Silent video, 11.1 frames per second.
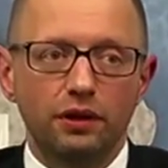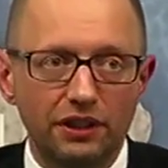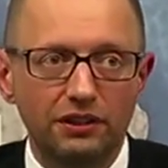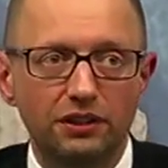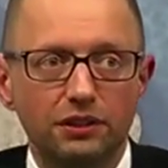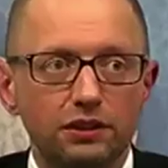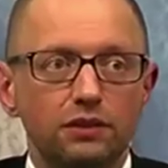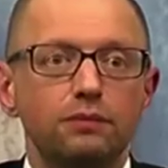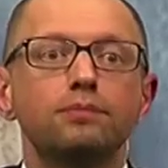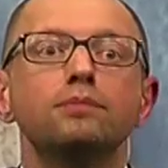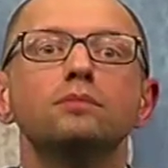that
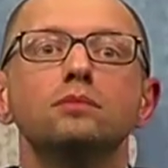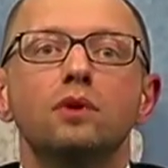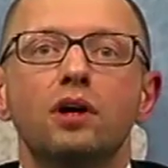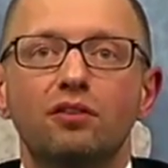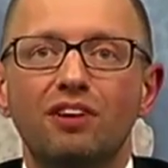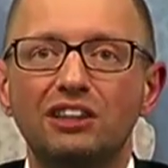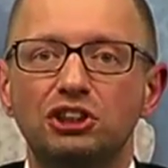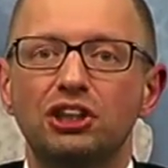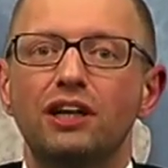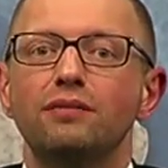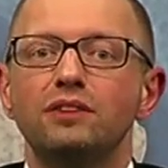
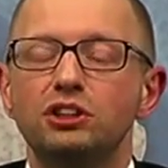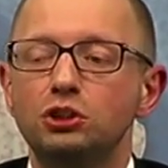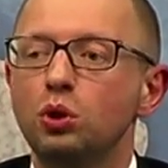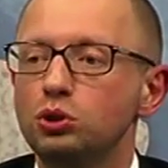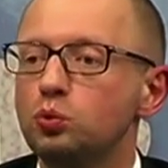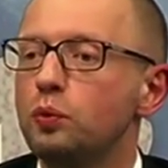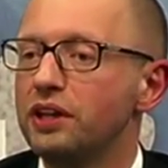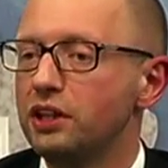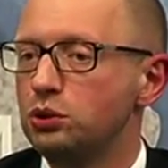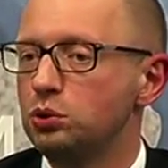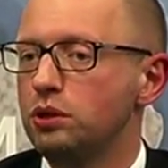Russia is not
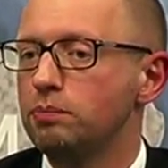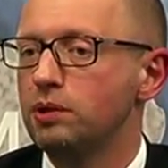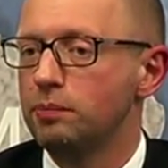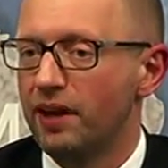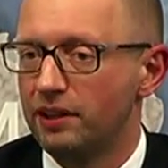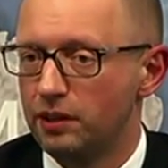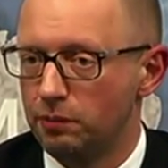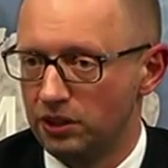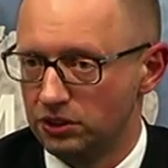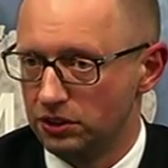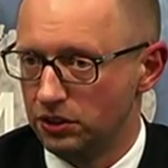willing to implement the
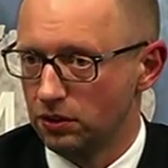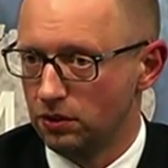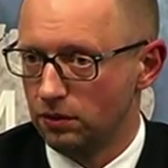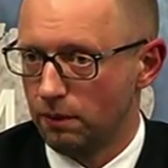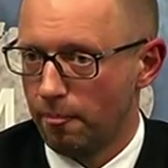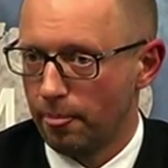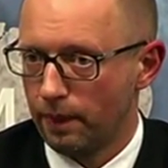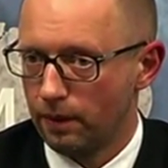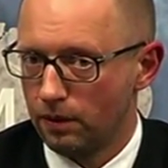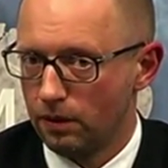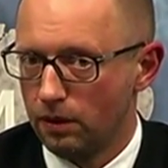Minsk deal.
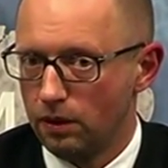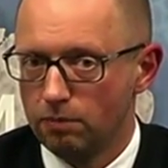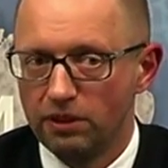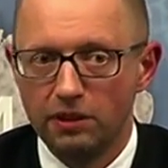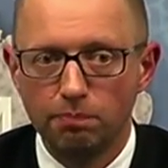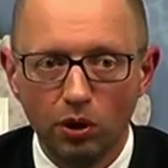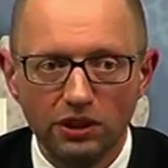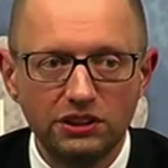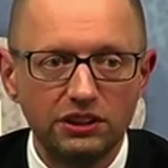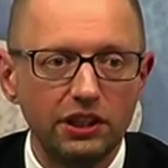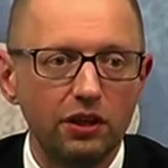But the
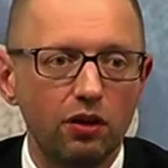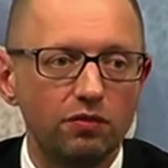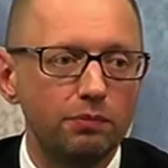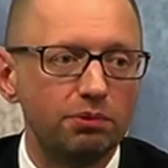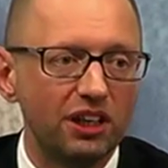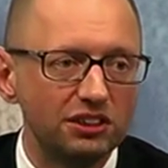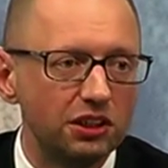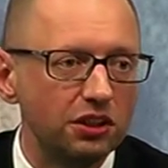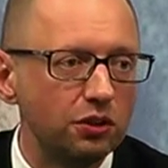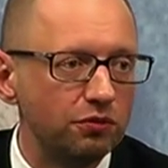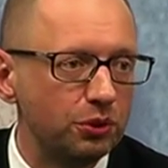policy of the
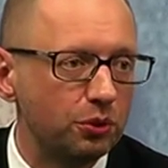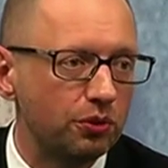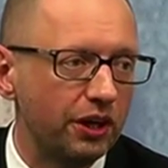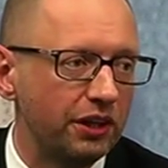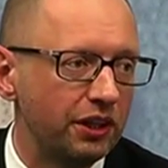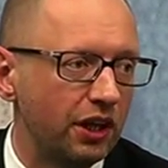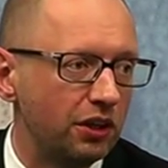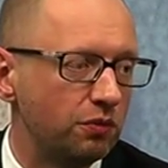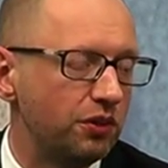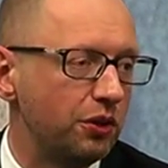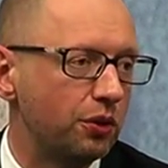president of Ukraine
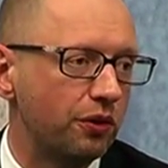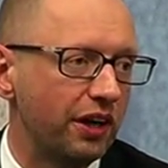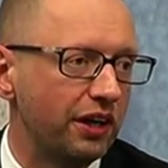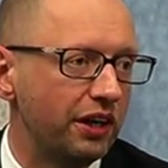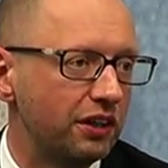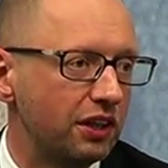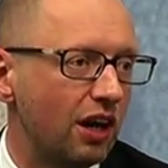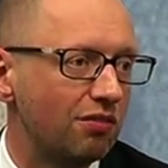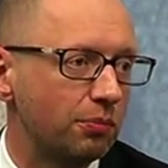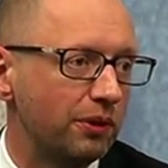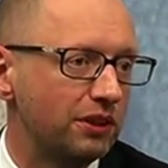and of the Ukrainian
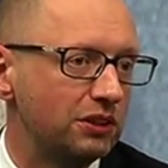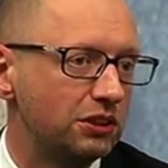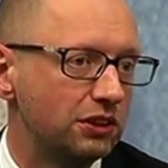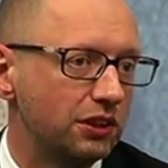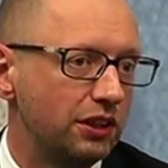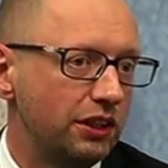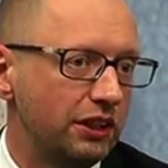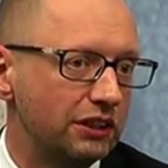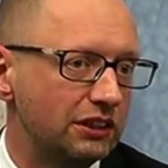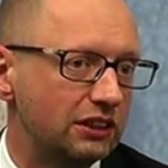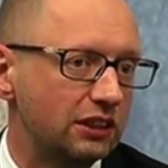government
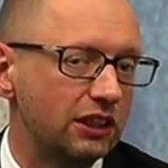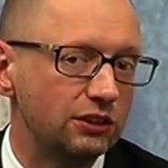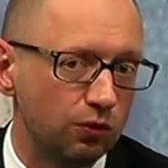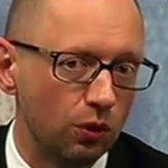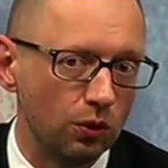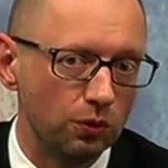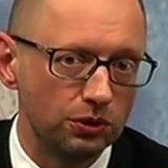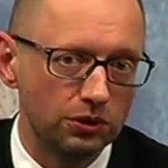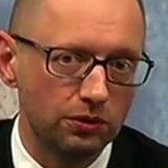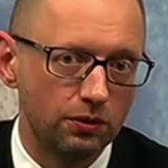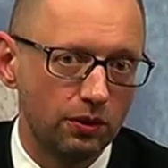is as follows.